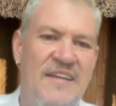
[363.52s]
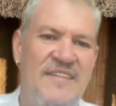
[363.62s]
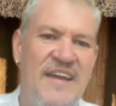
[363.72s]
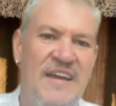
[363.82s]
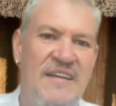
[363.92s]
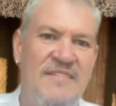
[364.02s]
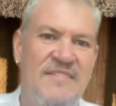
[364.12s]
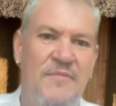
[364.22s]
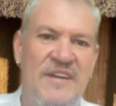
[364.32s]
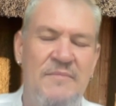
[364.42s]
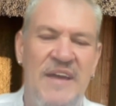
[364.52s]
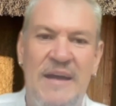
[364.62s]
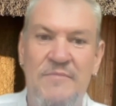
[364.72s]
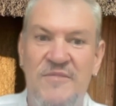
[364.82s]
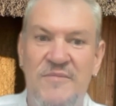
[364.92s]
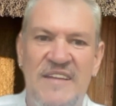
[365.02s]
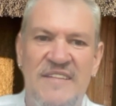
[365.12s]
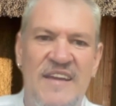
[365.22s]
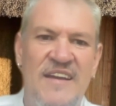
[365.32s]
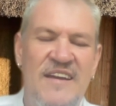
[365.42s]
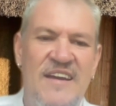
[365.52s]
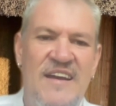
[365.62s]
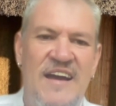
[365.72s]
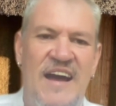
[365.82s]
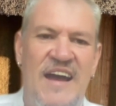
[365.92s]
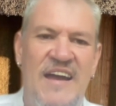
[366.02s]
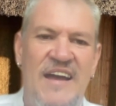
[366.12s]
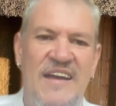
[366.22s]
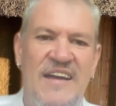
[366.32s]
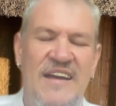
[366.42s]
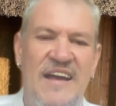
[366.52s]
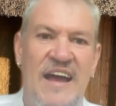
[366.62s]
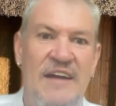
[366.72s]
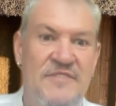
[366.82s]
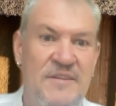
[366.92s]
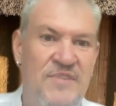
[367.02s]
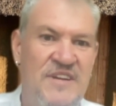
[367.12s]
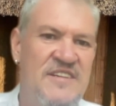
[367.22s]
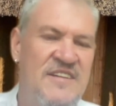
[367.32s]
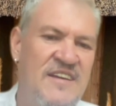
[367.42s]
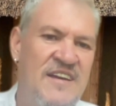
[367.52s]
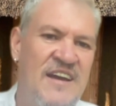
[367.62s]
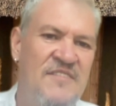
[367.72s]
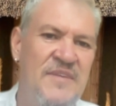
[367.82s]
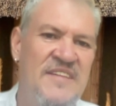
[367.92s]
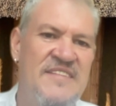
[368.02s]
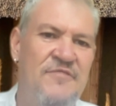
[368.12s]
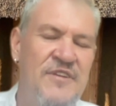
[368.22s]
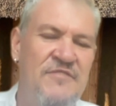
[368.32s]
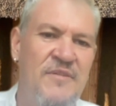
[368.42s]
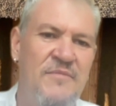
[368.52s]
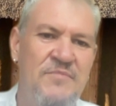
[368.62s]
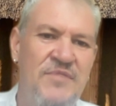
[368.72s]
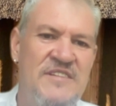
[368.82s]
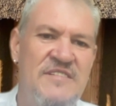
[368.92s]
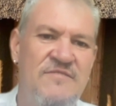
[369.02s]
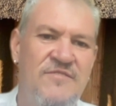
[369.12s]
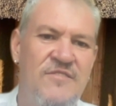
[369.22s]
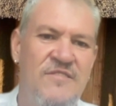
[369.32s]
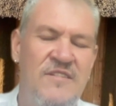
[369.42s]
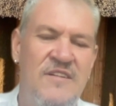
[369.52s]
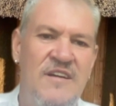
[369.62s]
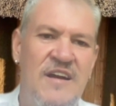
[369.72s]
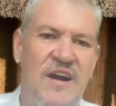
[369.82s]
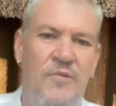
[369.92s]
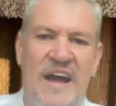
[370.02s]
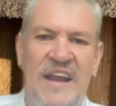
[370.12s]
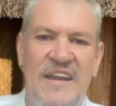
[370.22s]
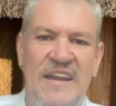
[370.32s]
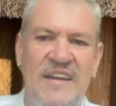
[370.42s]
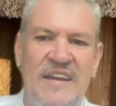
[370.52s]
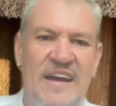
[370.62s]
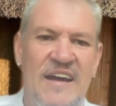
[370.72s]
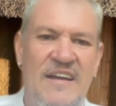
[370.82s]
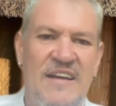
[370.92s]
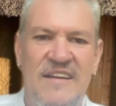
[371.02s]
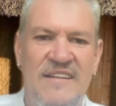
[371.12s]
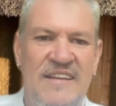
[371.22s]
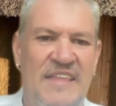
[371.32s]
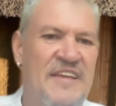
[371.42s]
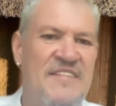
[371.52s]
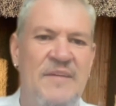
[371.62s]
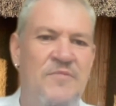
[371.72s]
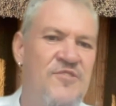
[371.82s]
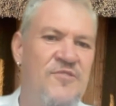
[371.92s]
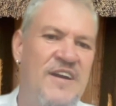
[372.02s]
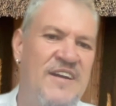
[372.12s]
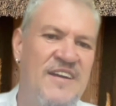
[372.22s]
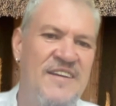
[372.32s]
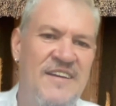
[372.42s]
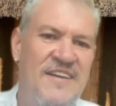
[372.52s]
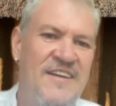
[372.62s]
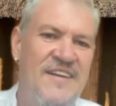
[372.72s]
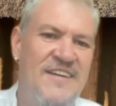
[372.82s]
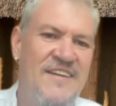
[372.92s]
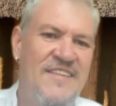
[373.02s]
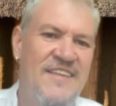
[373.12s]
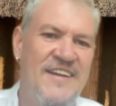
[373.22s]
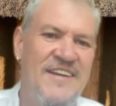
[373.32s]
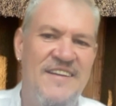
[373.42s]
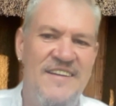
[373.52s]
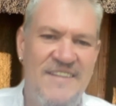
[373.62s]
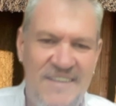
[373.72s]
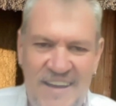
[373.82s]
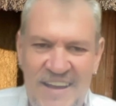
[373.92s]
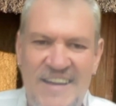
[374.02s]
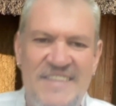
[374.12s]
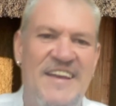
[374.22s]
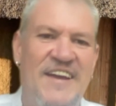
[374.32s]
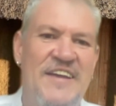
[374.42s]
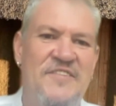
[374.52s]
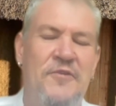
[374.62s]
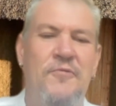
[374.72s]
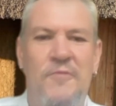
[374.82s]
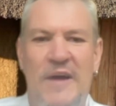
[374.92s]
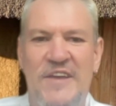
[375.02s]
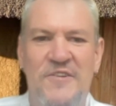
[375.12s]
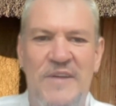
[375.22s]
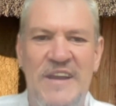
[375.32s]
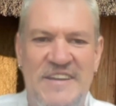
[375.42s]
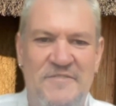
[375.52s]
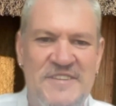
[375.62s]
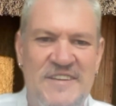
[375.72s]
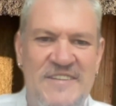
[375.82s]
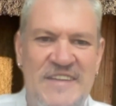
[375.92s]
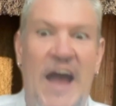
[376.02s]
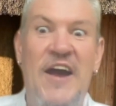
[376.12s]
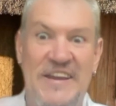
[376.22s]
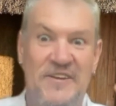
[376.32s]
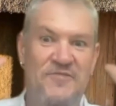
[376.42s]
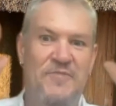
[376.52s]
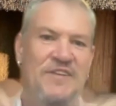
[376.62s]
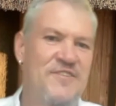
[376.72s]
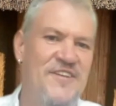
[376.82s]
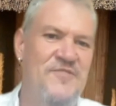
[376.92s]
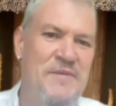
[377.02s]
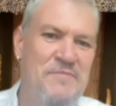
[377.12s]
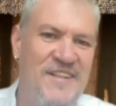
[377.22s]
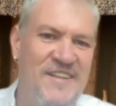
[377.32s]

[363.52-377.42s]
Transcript: say somebody may come to me and say i have depression i've been suffering from depression for a while and uh, nothing seems to work and then I kind of say, okay, so where are your relatives? Say, ah, I don't speak to those people.